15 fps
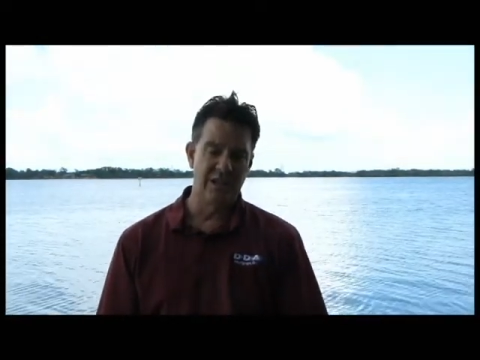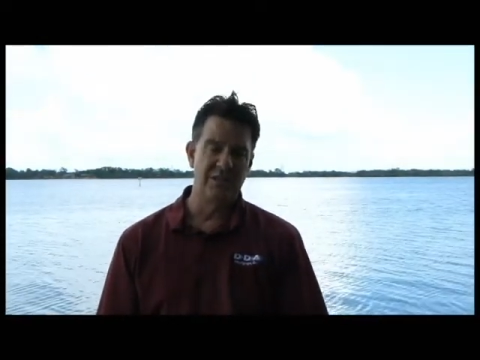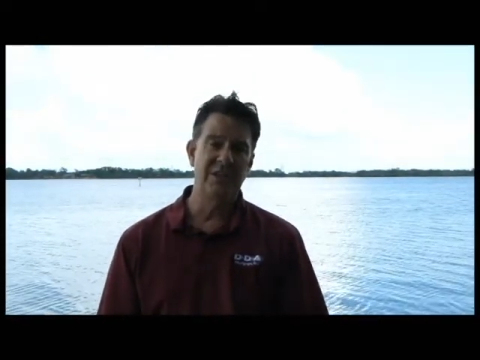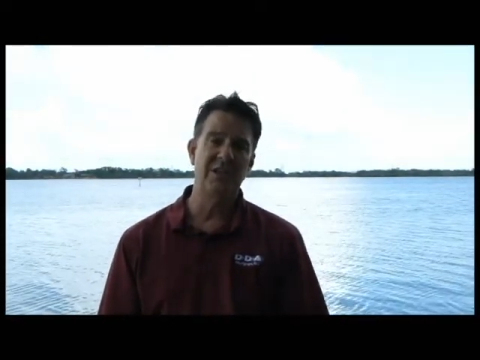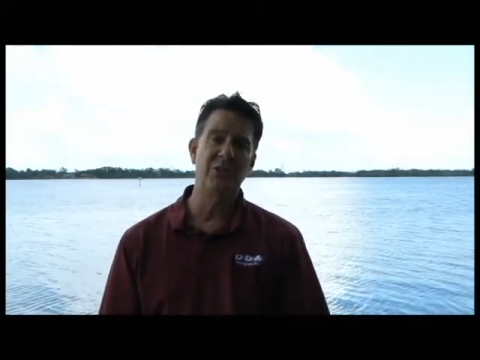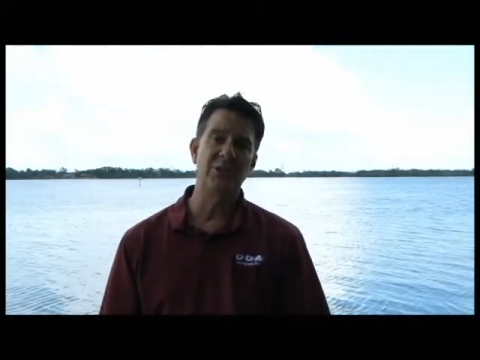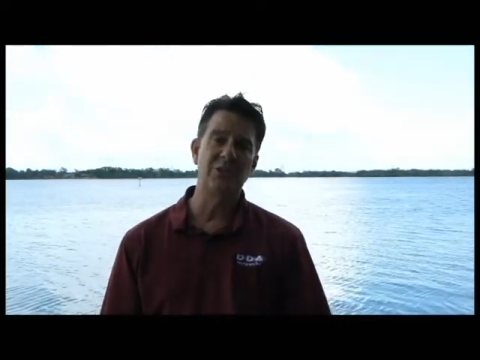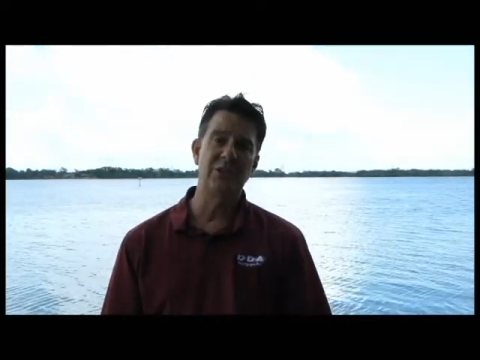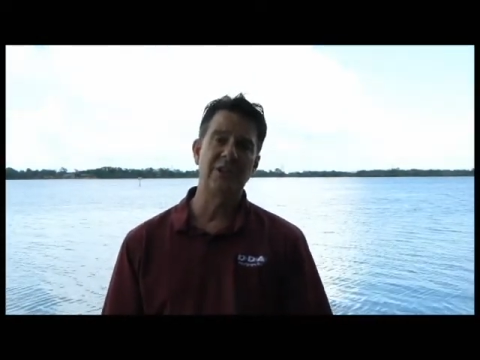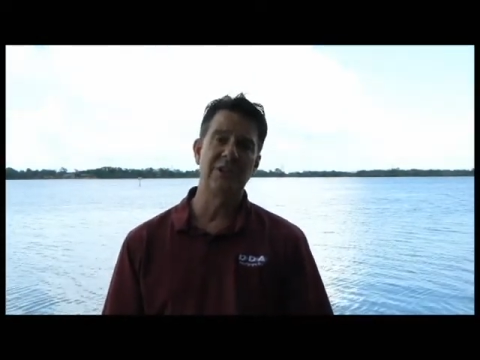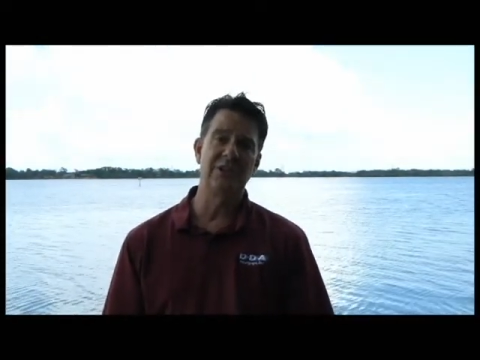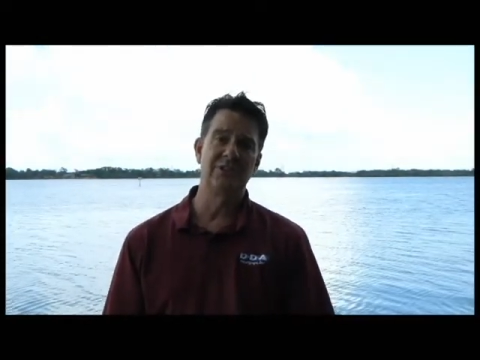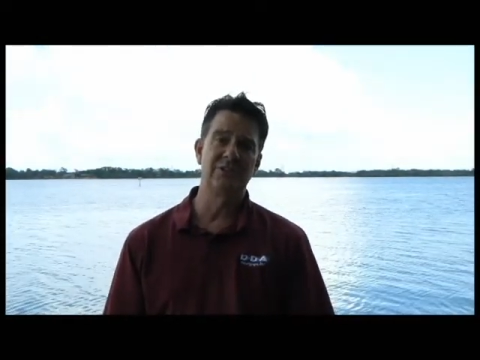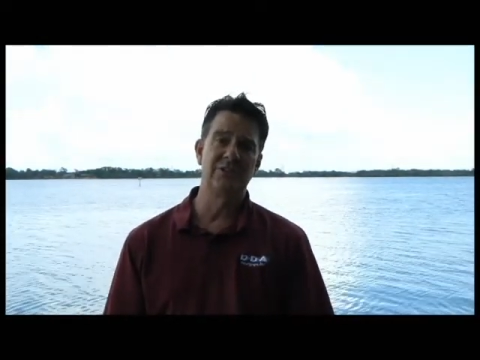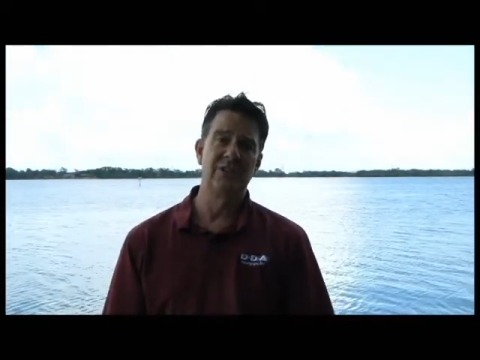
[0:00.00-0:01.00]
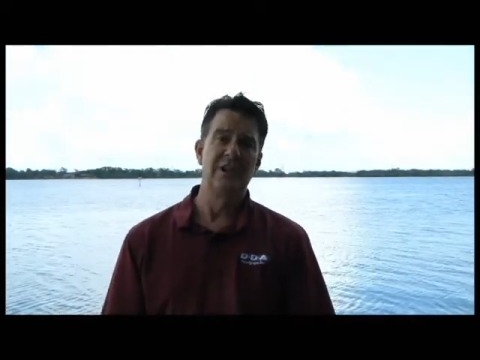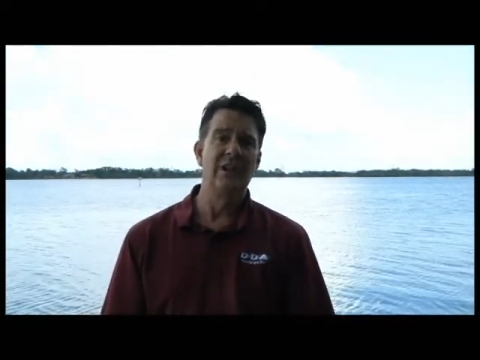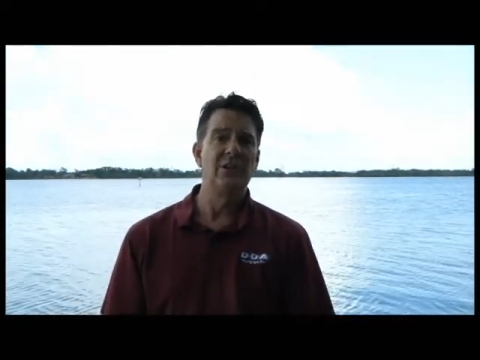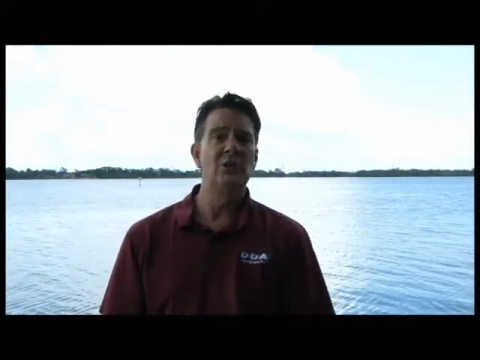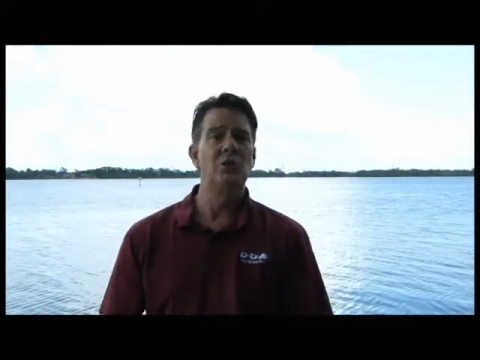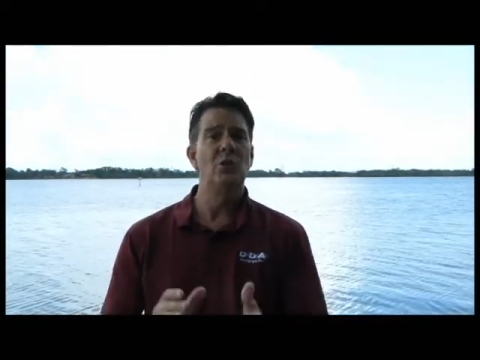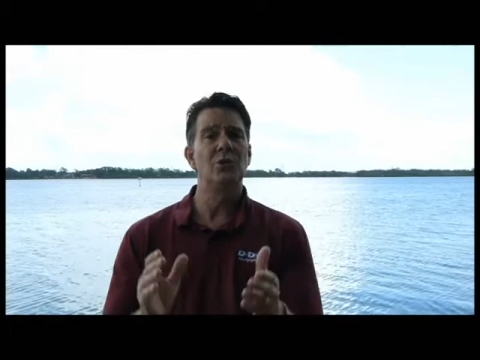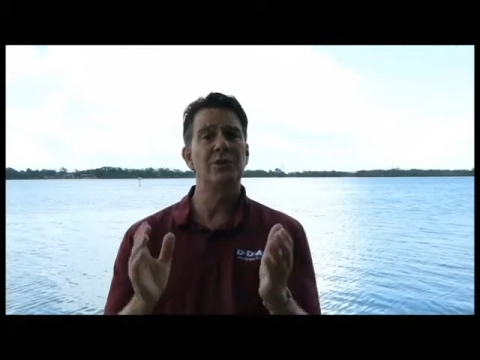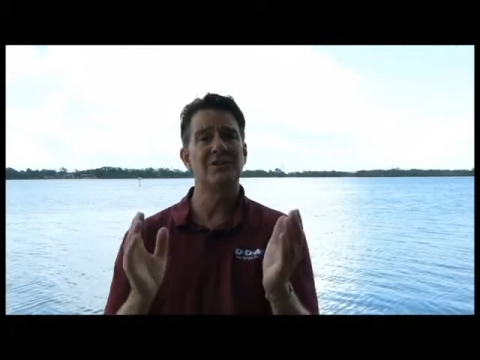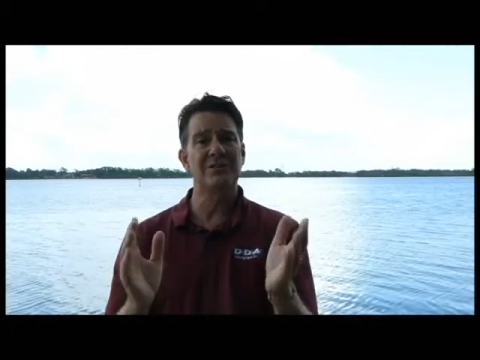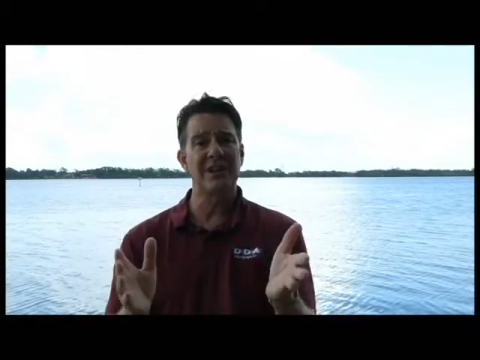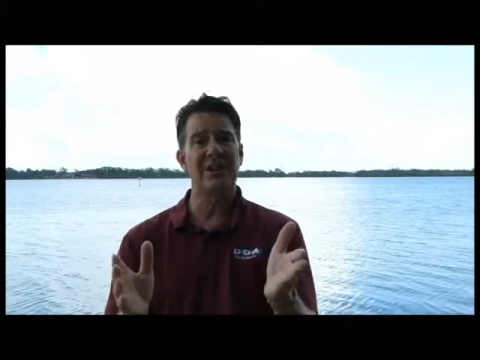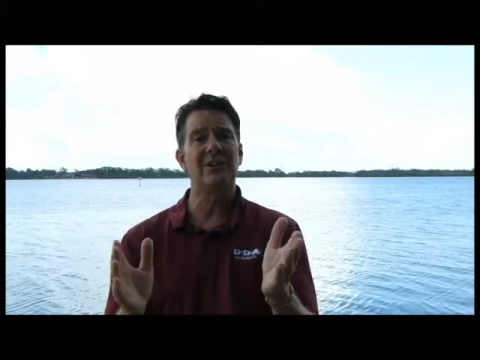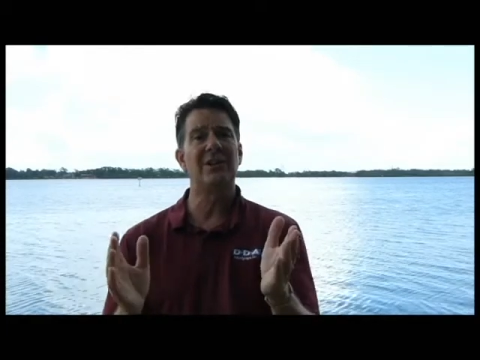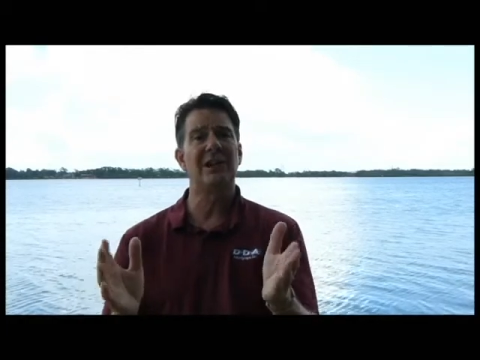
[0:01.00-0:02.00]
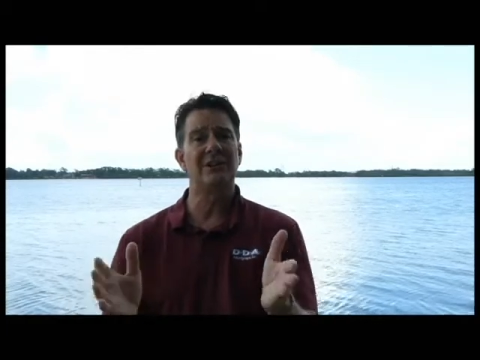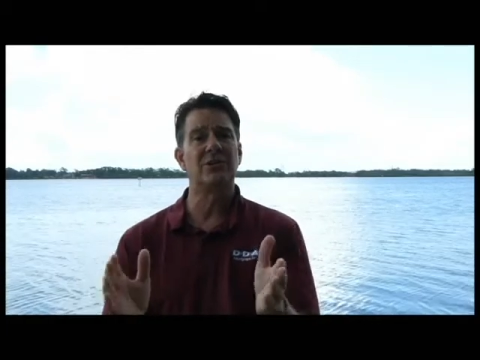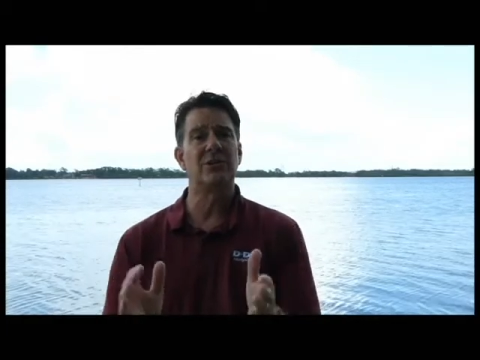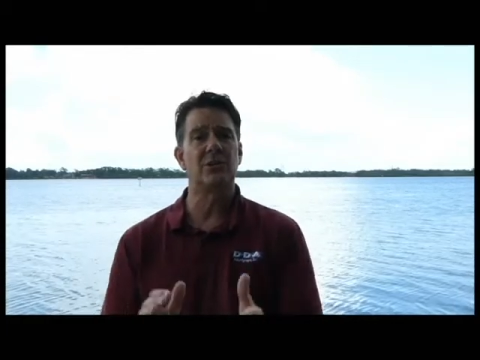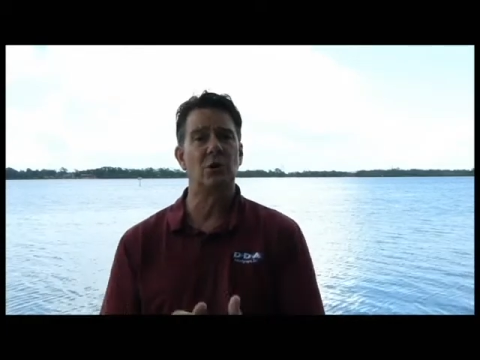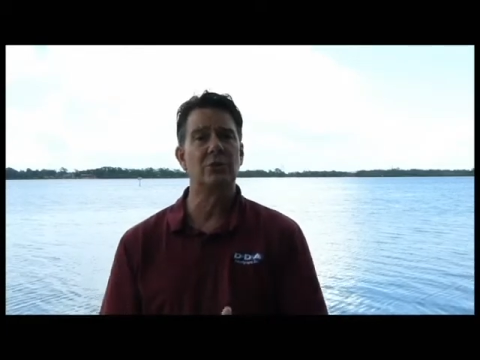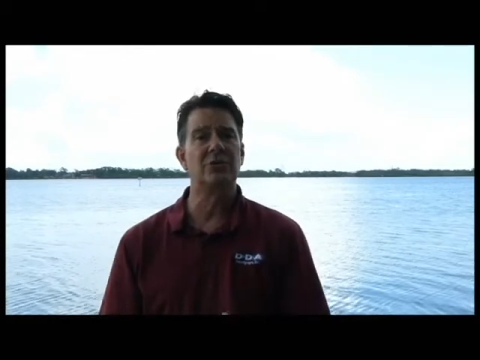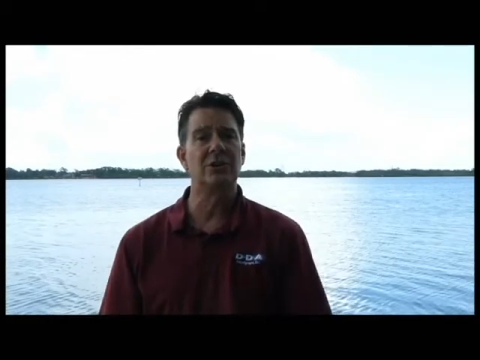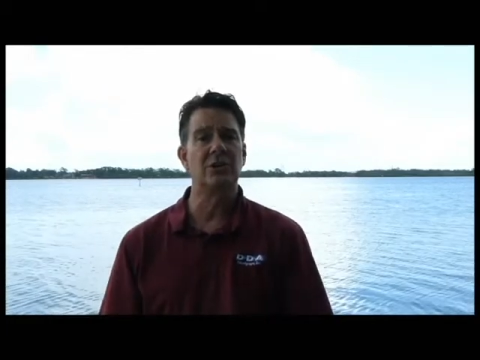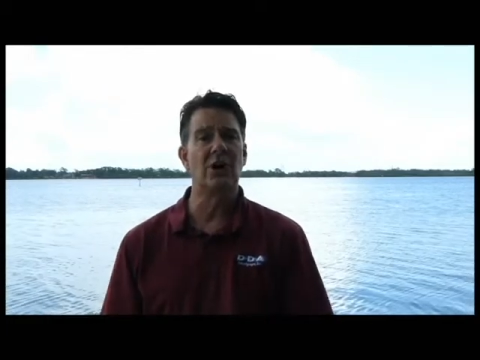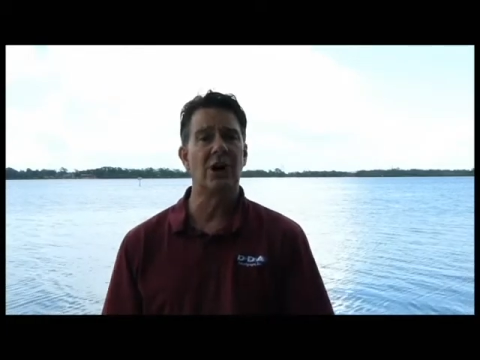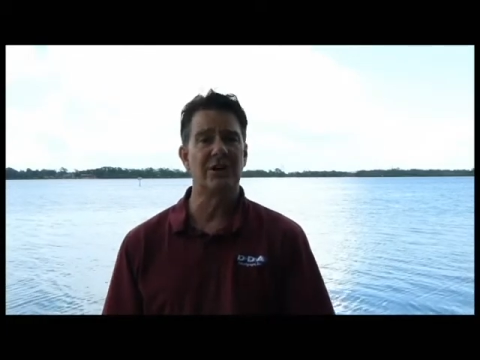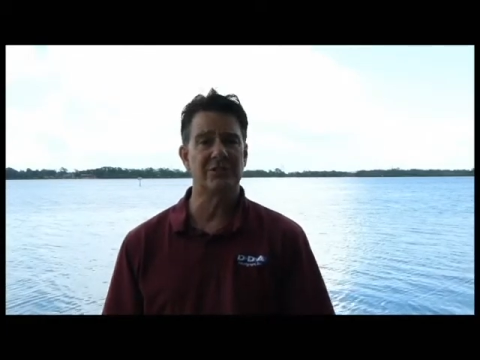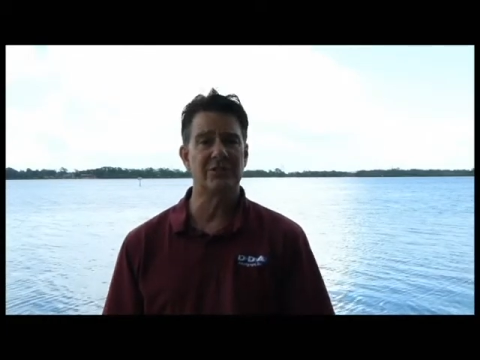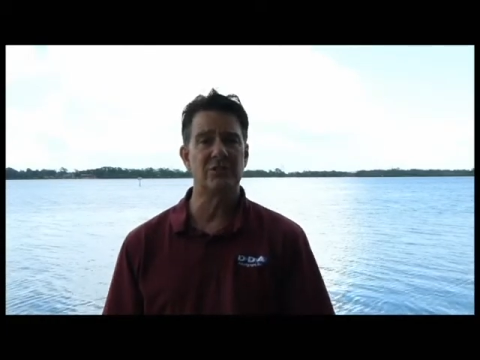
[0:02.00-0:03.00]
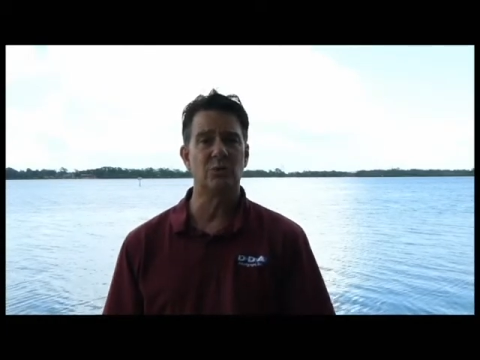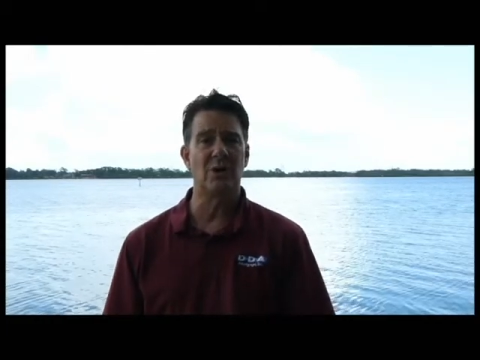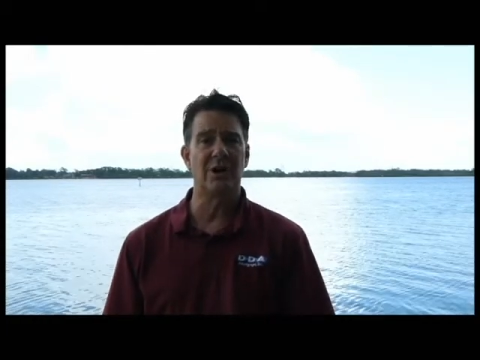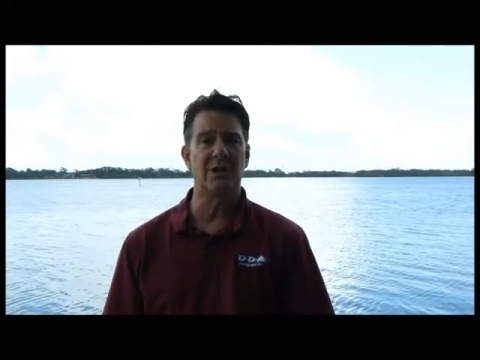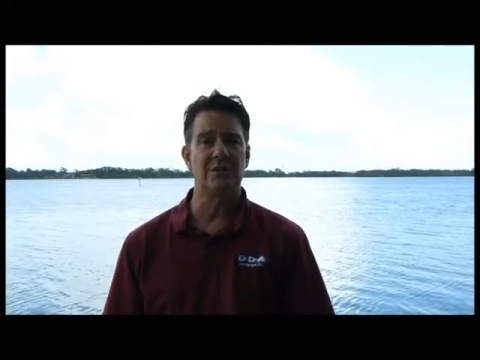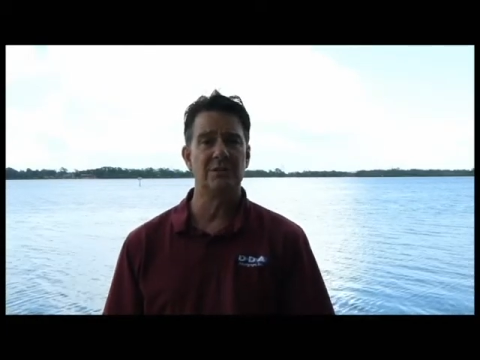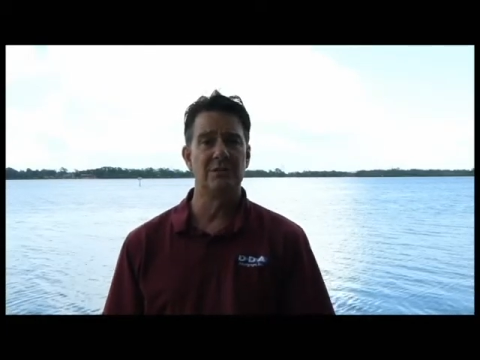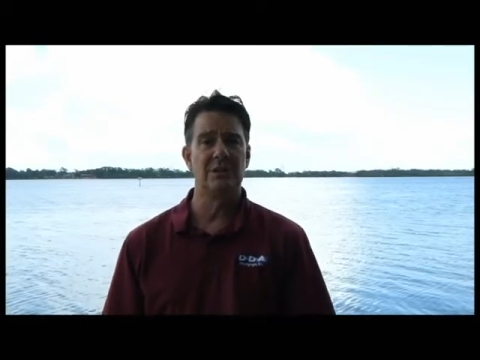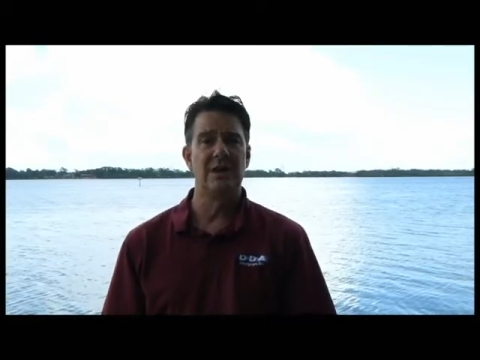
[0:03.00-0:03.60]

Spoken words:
The other thing is, you know, the seller has closing costs as well.